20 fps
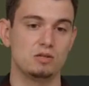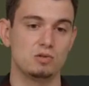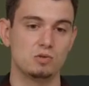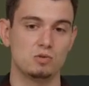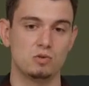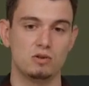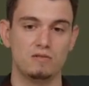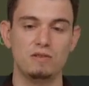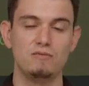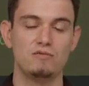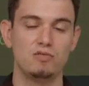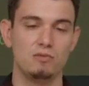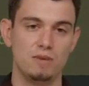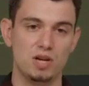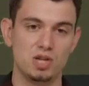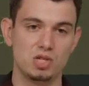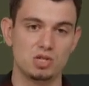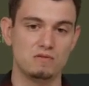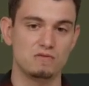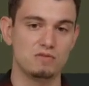sort of
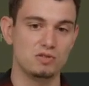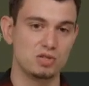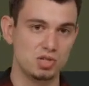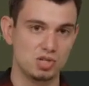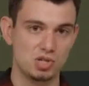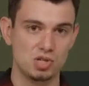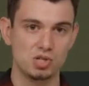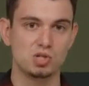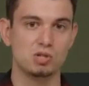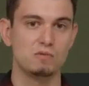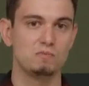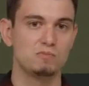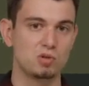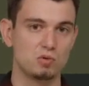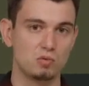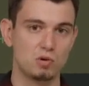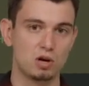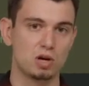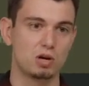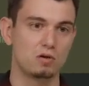information for the system to
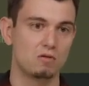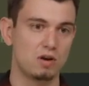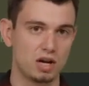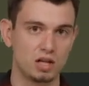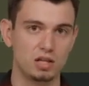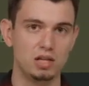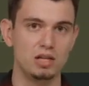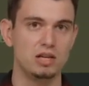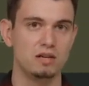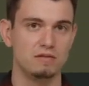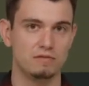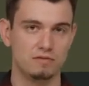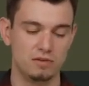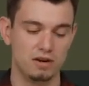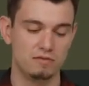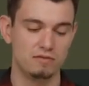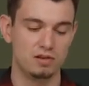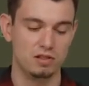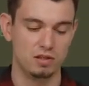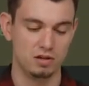work correctly and for
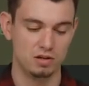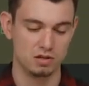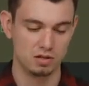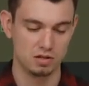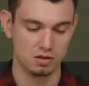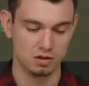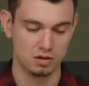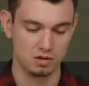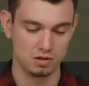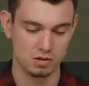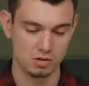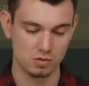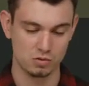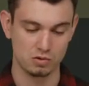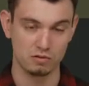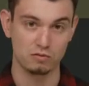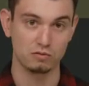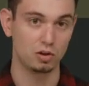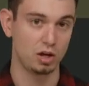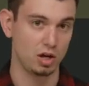everything to sort
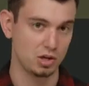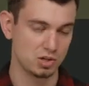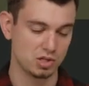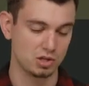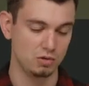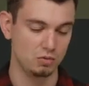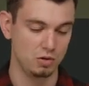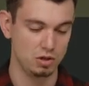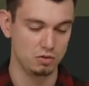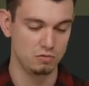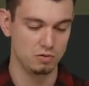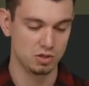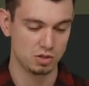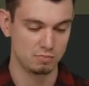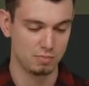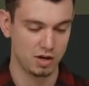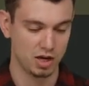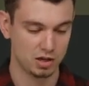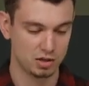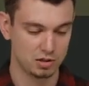of launch the way you
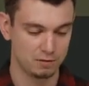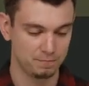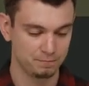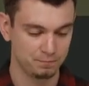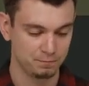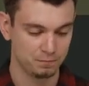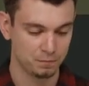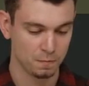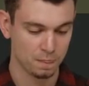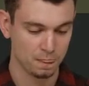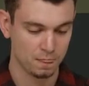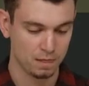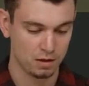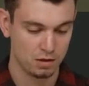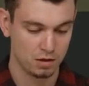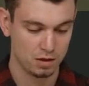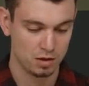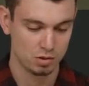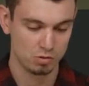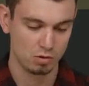expect.
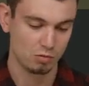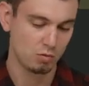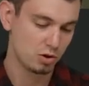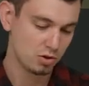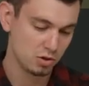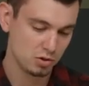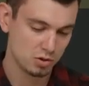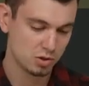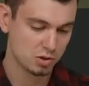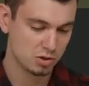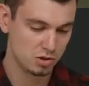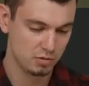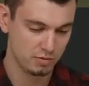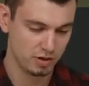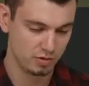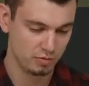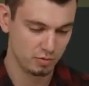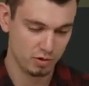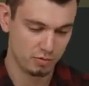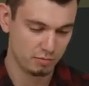So we won't use too
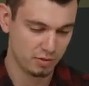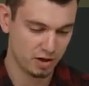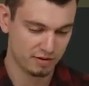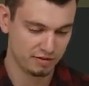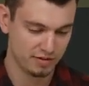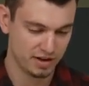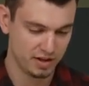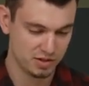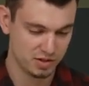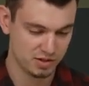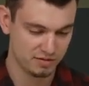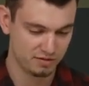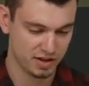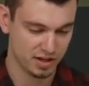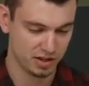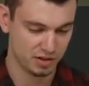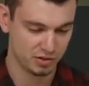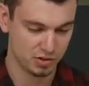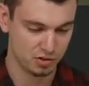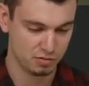much, we won't modify this
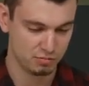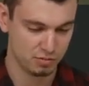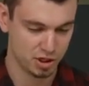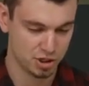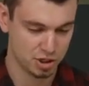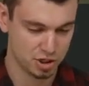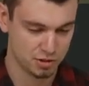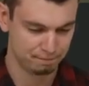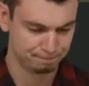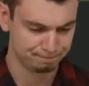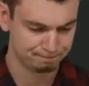file too much.